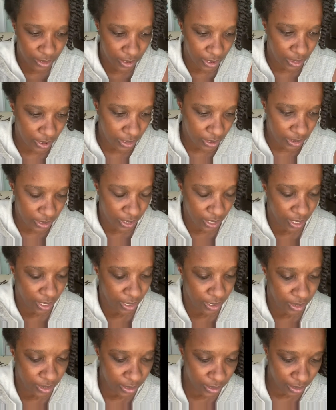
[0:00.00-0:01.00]
like it's not
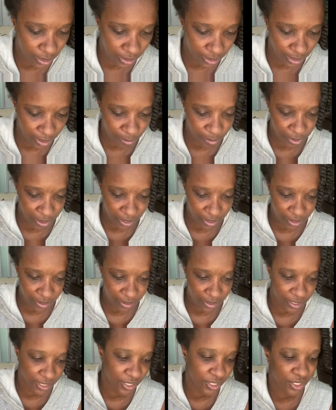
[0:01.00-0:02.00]
that bad.
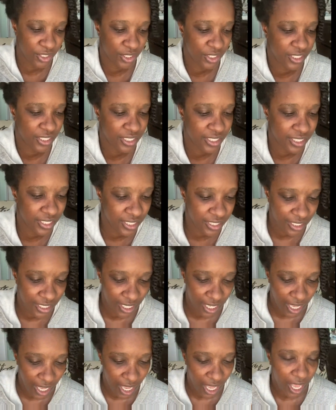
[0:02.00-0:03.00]
It's just,
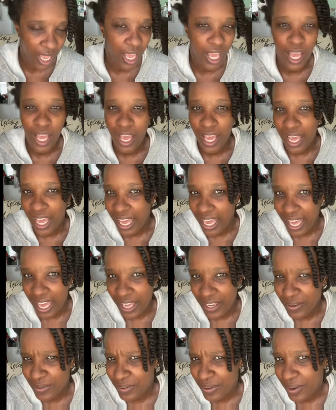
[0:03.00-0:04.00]
I
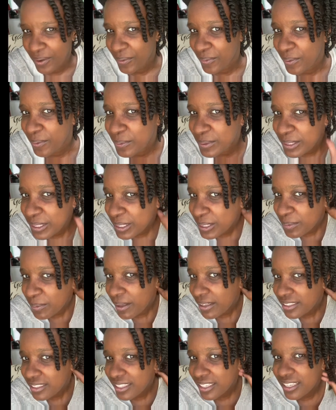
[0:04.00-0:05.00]
don't know, I was
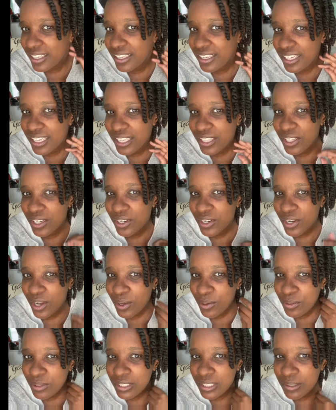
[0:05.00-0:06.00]
expecting either
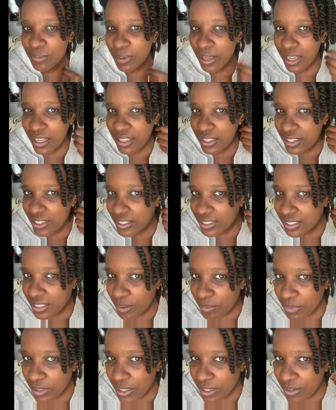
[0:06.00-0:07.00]
no smell or
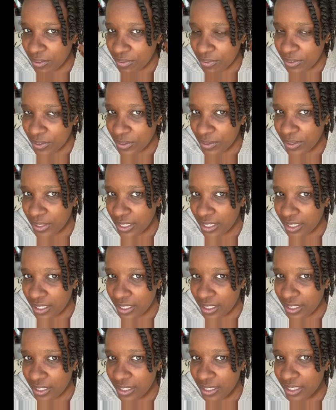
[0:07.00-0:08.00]
something fruity,
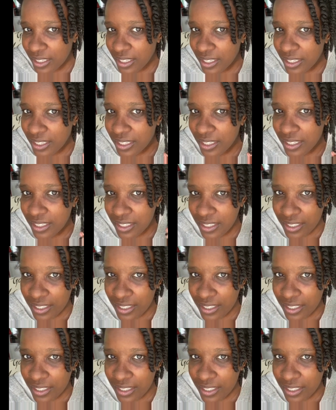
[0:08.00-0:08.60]
like,